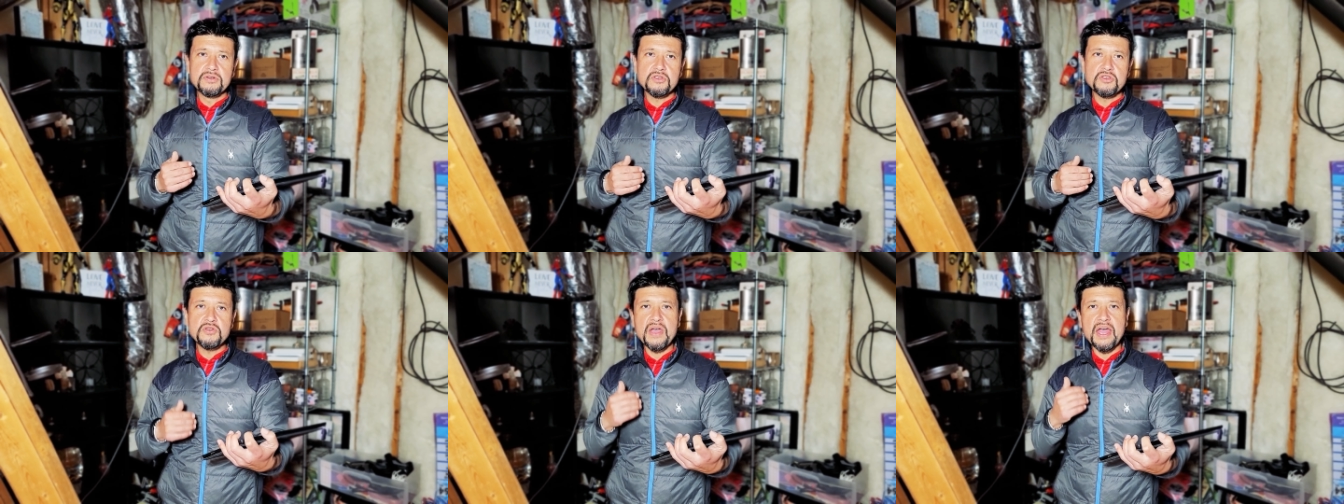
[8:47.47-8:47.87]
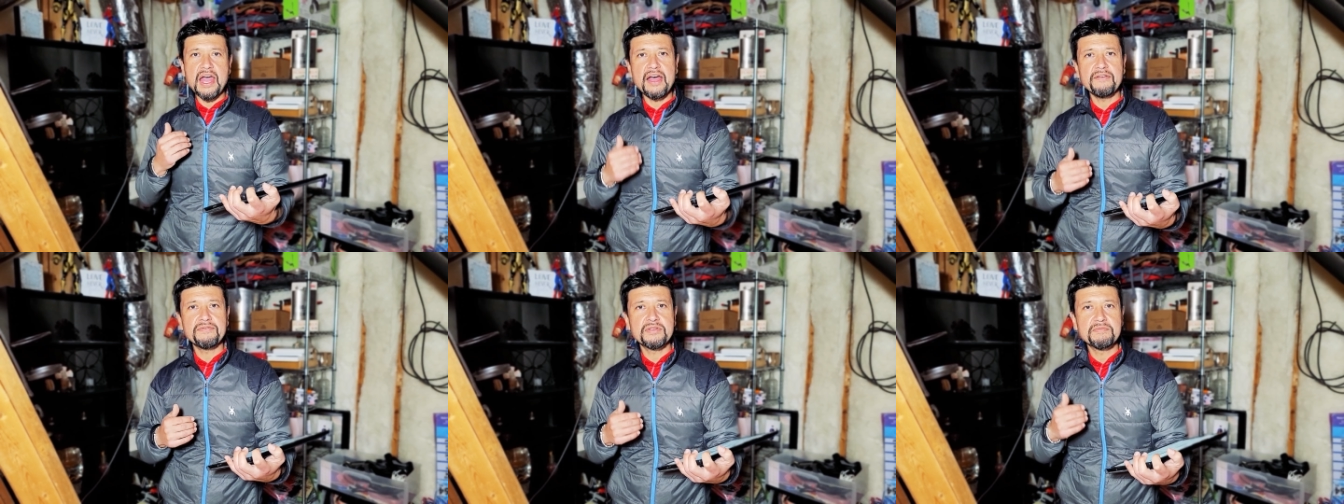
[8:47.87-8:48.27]
you
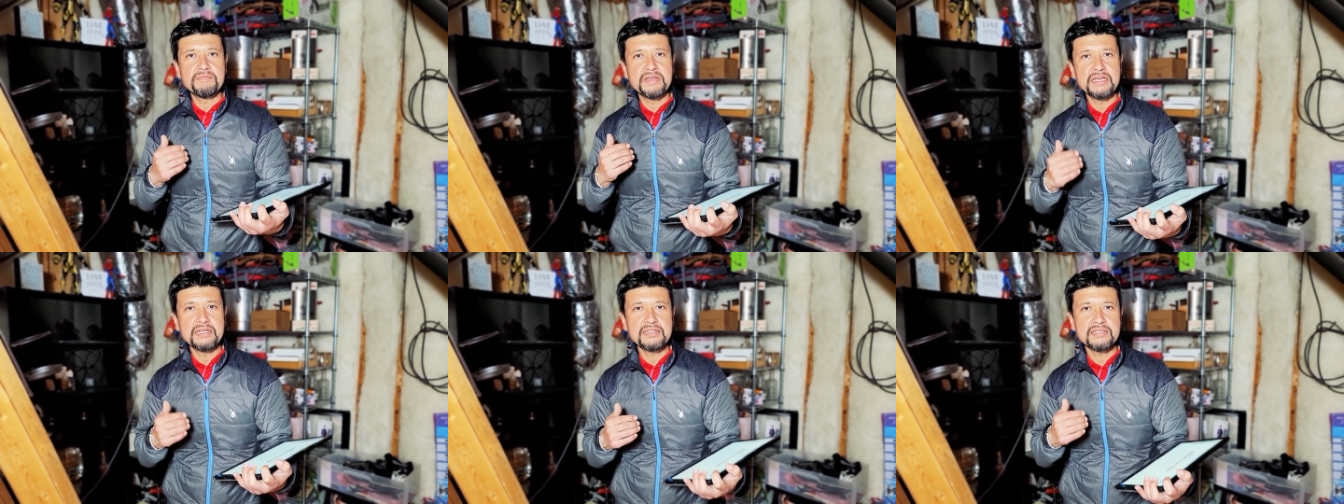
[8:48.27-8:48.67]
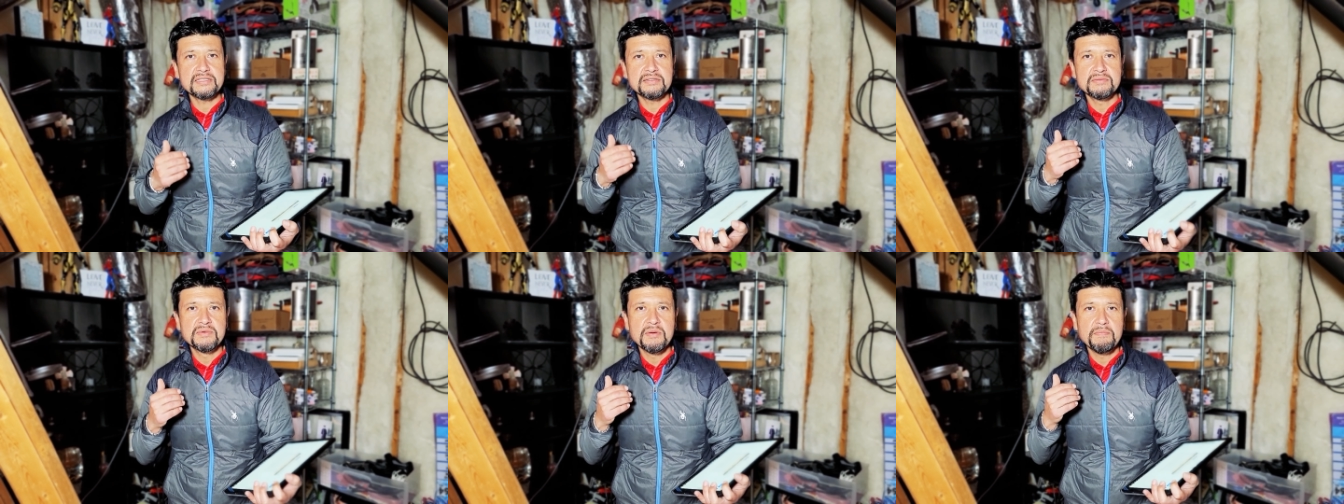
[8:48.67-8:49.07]
have the
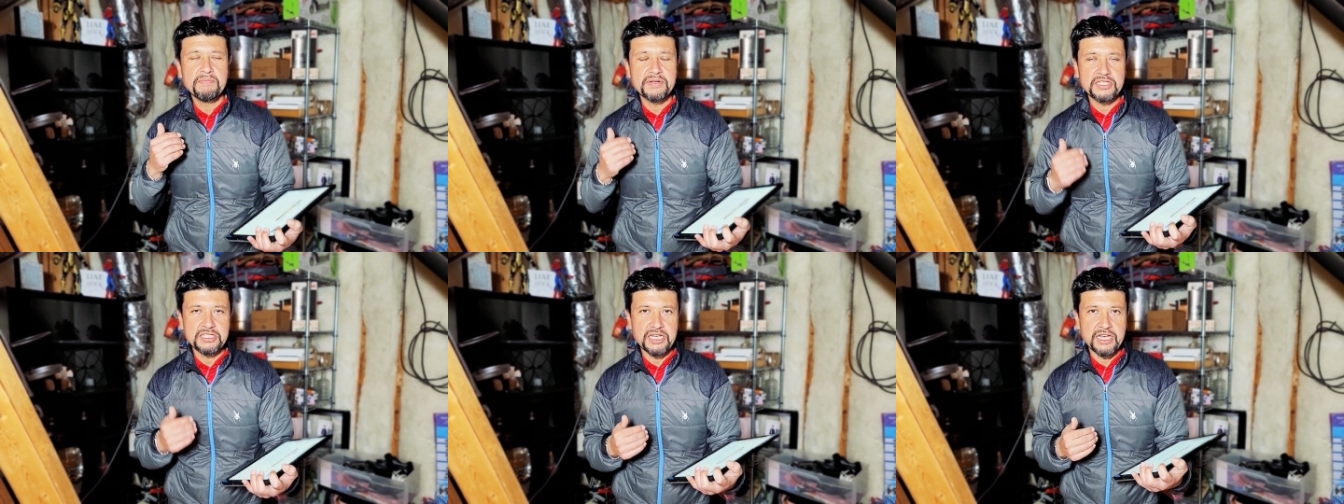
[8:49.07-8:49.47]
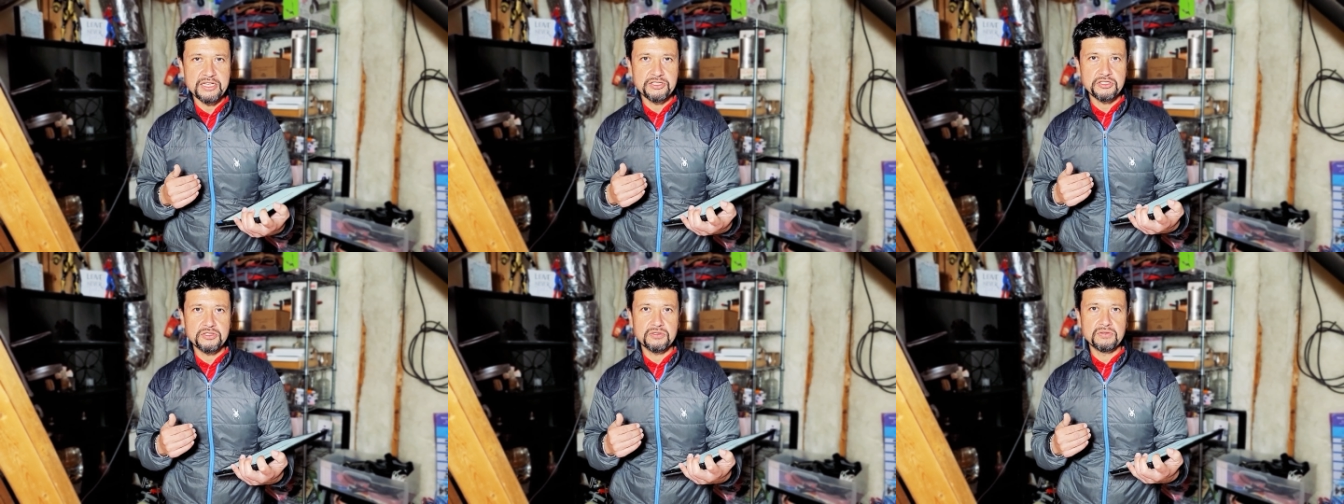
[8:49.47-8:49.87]
biggest
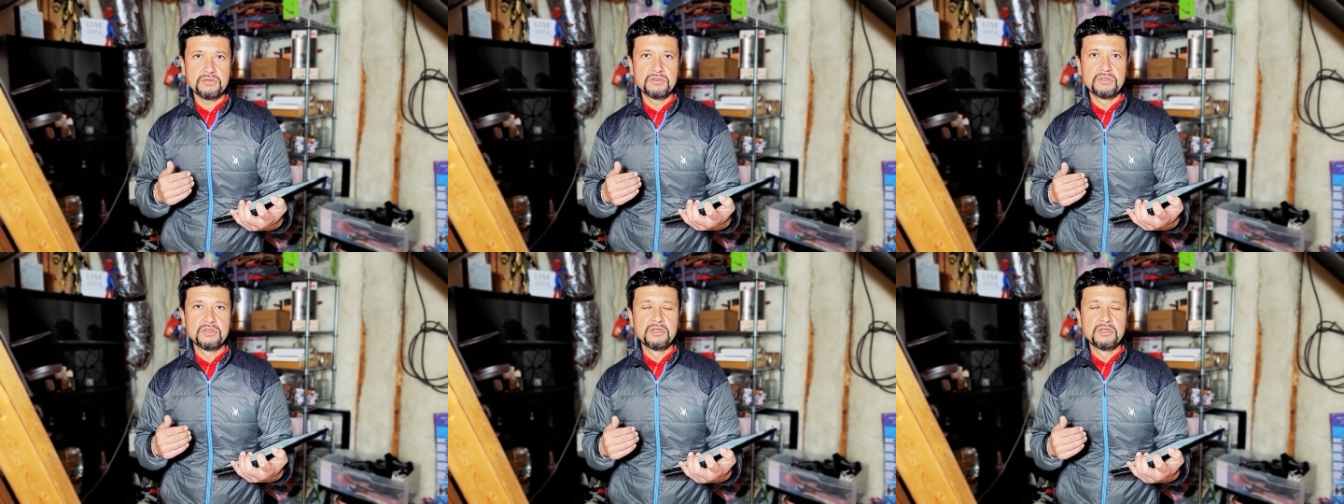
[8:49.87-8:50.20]
potential